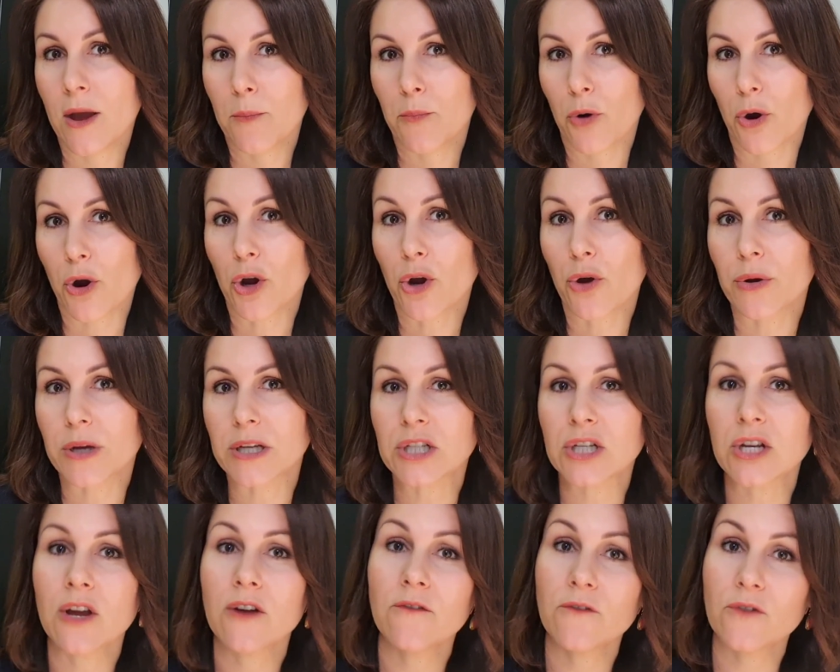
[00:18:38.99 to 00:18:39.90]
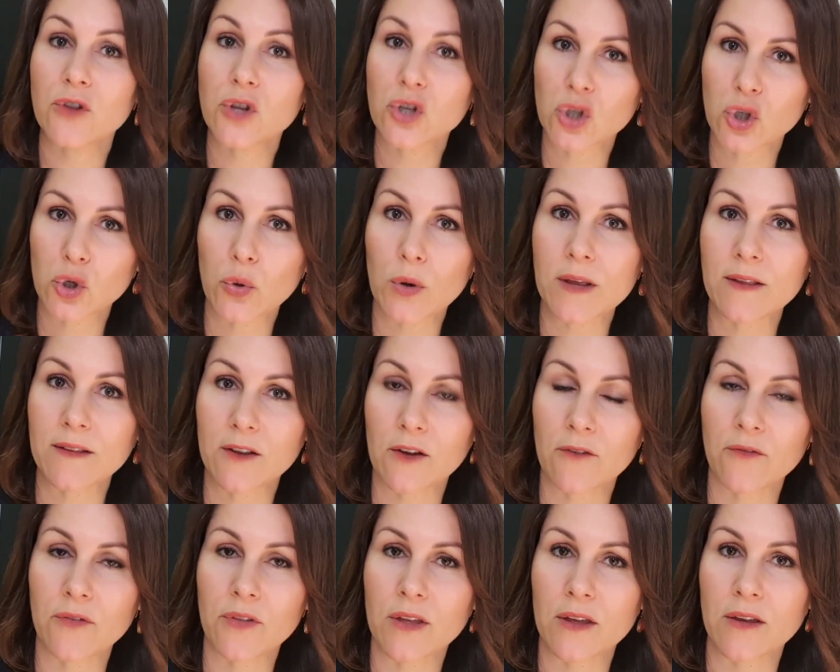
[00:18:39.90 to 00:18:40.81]
brokerage for the choice
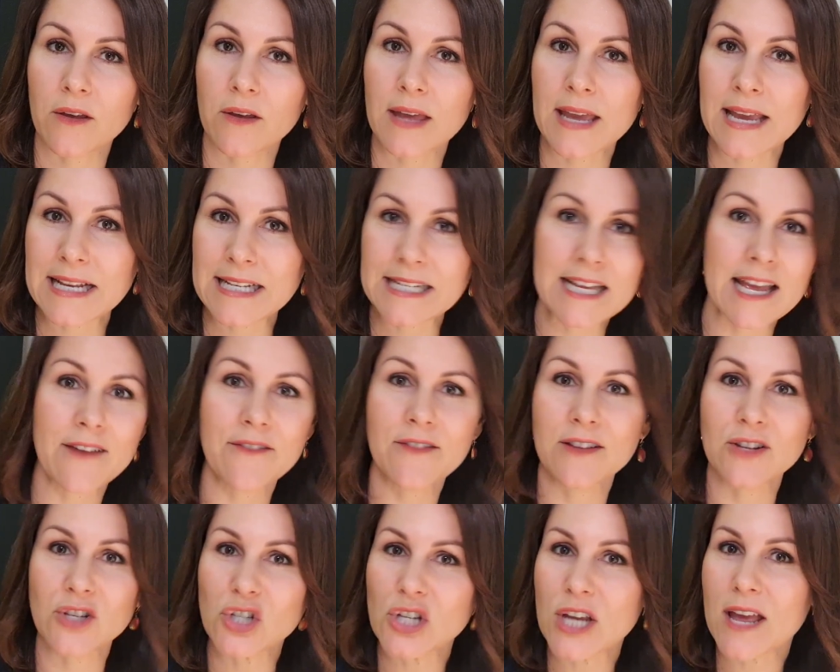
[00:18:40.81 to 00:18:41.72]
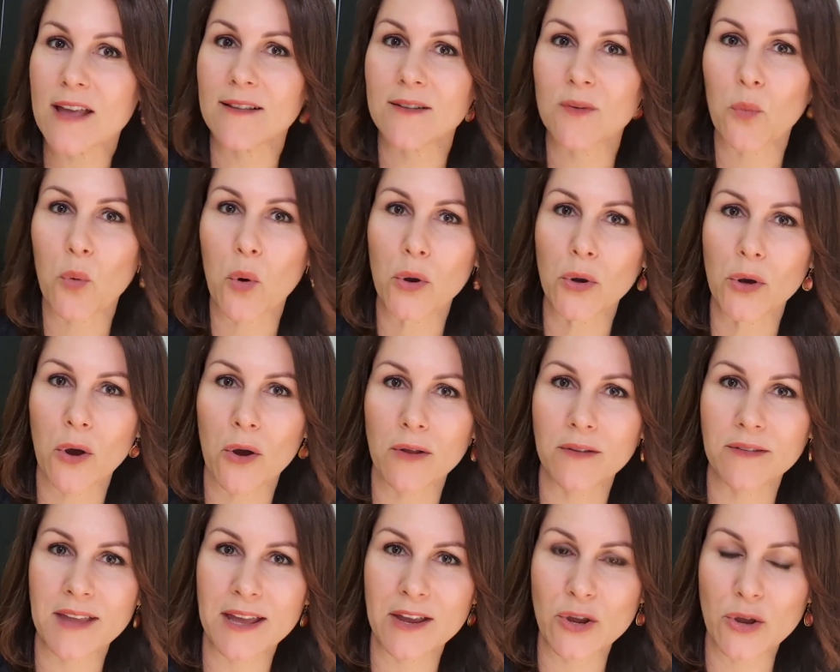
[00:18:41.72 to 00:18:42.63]
of the ETFs and shares and
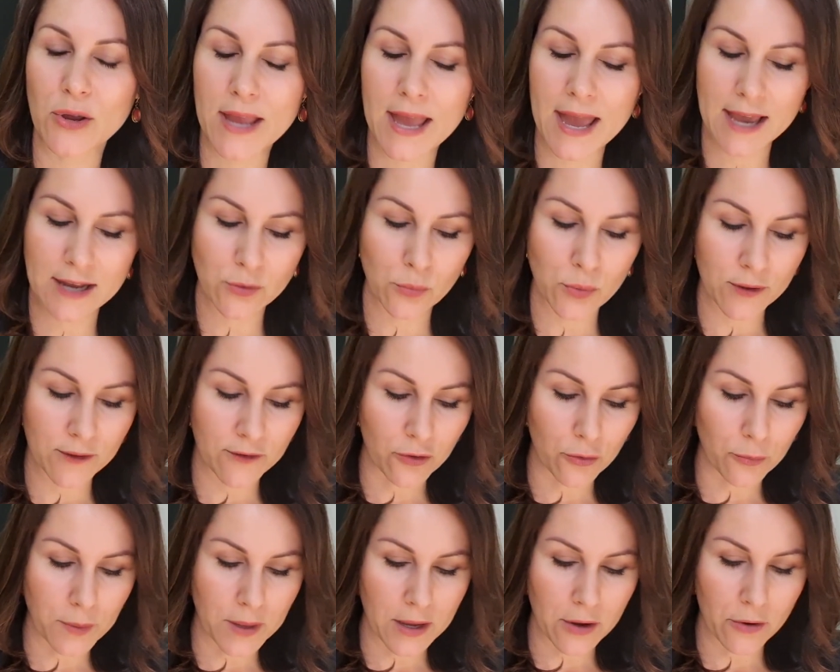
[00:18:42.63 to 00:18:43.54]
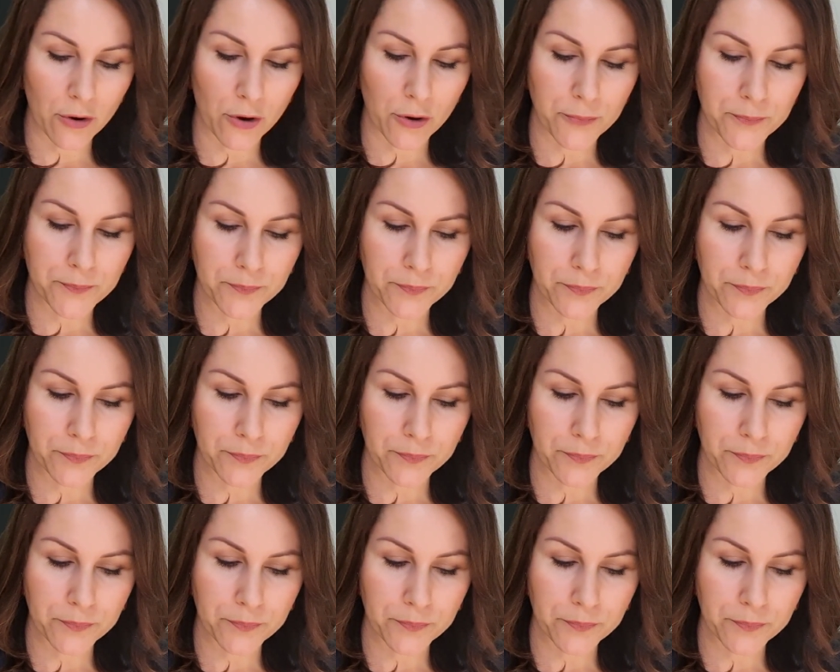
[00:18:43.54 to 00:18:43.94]
whatnot that you get with Superhero.